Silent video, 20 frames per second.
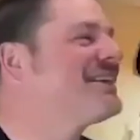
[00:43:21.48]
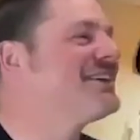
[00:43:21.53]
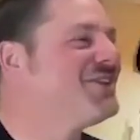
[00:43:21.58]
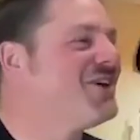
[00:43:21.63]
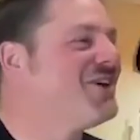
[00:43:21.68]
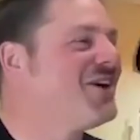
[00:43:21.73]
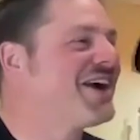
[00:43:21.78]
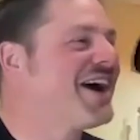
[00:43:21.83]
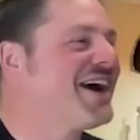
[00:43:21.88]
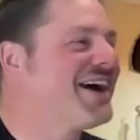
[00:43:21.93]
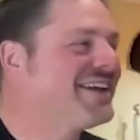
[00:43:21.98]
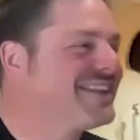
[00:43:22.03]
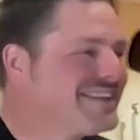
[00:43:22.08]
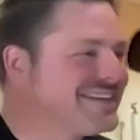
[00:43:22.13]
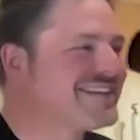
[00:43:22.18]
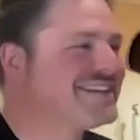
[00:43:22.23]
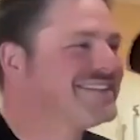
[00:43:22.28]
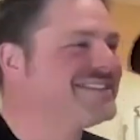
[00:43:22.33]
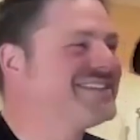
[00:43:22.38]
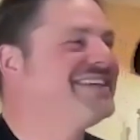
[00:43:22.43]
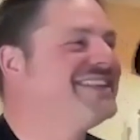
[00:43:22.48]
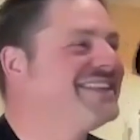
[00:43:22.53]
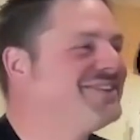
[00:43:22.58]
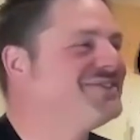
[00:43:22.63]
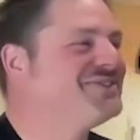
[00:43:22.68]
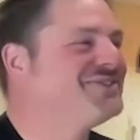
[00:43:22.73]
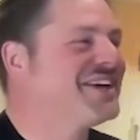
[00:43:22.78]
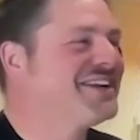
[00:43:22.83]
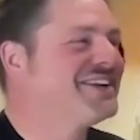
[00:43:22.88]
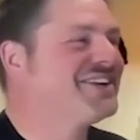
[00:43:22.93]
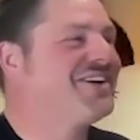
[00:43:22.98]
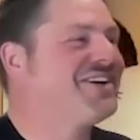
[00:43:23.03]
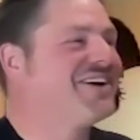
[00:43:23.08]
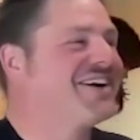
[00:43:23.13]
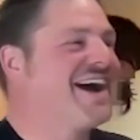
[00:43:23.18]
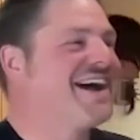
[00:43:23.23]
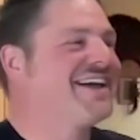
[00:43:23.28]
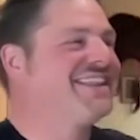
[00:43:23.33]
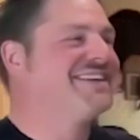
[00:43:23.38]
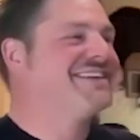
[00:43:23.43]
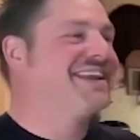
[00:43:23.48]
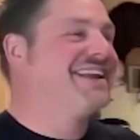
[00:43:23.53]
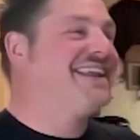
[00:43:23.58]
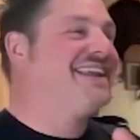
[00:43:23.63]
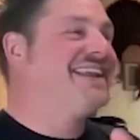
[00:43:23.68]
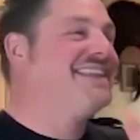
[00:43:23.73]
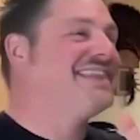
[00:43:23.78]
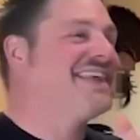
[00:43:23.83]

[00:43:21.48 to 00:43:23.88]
in Long Island? Because he lives on Long Island, and he